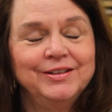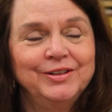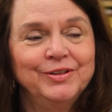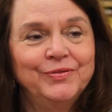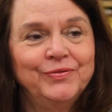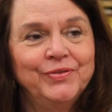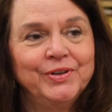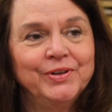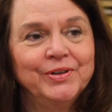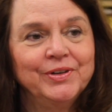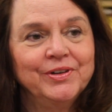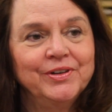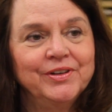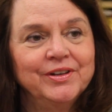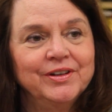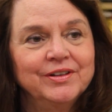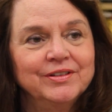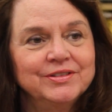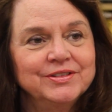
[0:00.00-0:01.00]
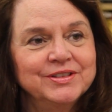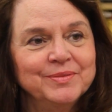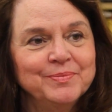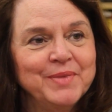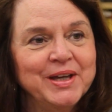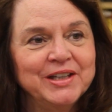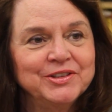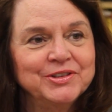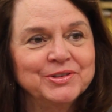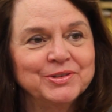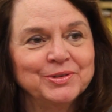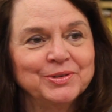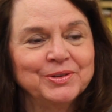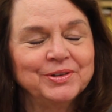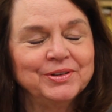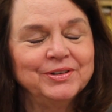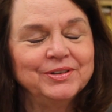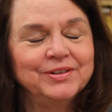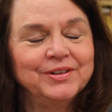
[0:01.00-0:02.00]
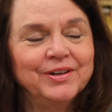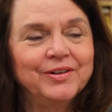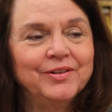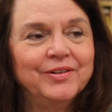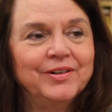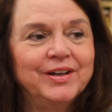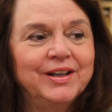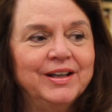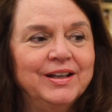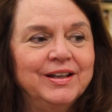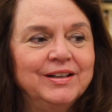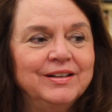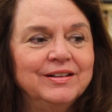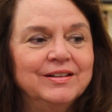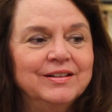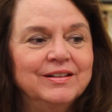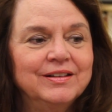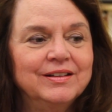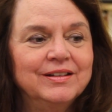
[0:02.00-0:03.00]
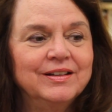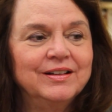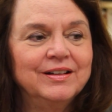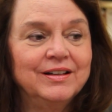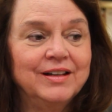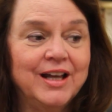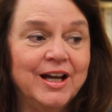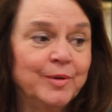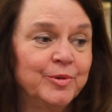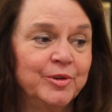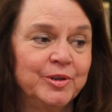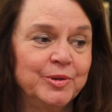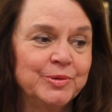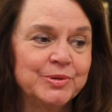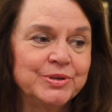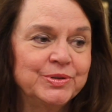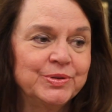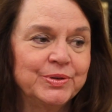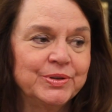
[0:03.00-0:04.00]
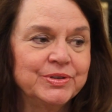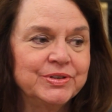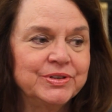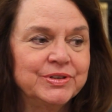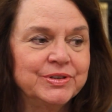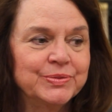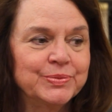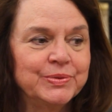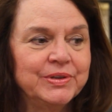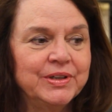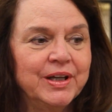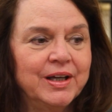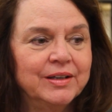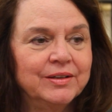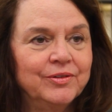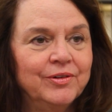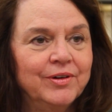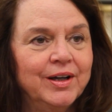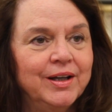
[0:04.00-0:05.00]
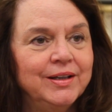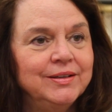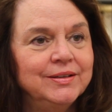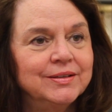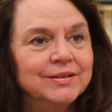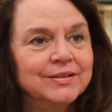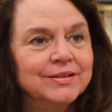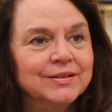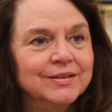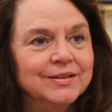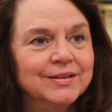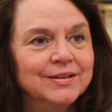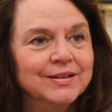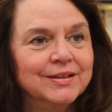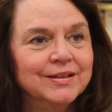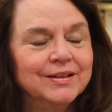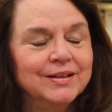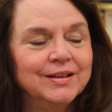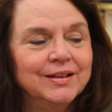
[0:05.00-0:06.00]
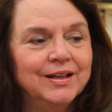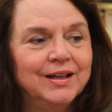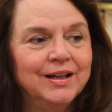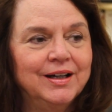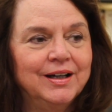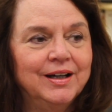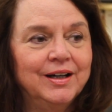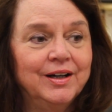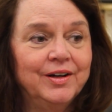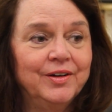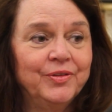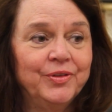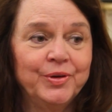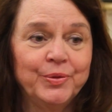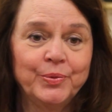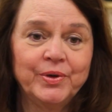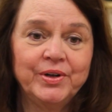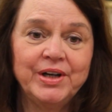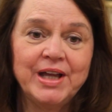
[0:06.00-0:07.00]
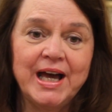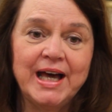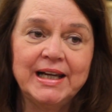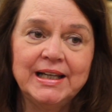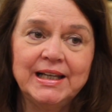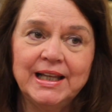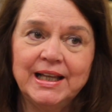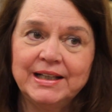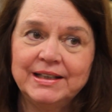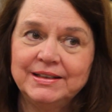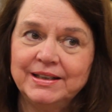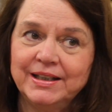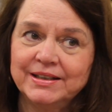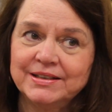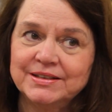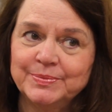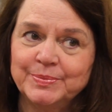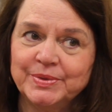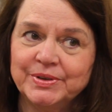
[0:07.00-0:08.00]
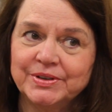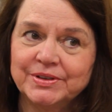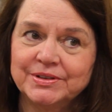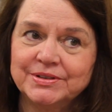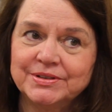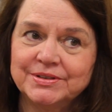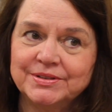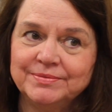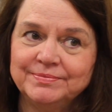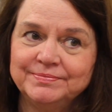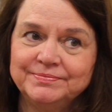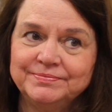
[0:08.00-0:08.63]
fill the semester, you know, and library resources were not great. There were not a lot of textbooks.